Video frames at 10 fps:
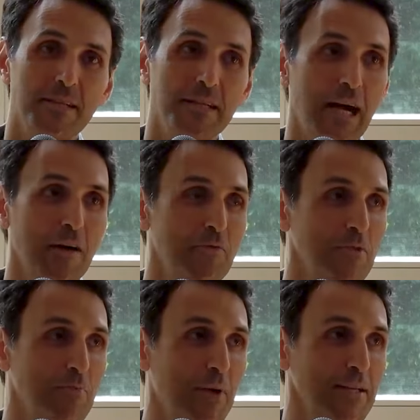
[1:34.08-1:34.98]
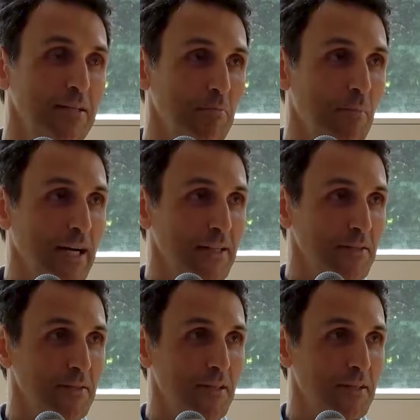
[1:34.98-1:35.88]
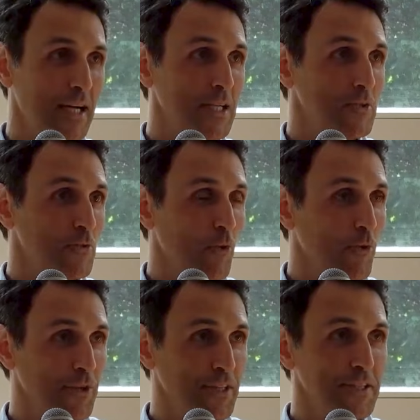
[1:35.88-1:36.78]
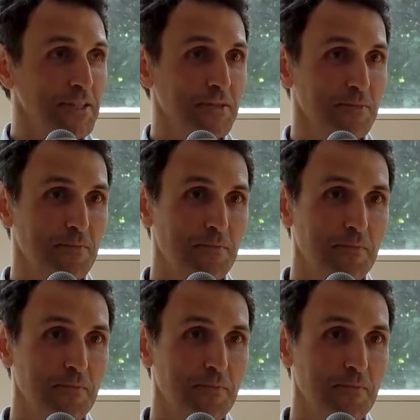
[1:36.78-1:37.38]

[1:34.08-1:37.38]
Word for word: governed by the mind that does all these,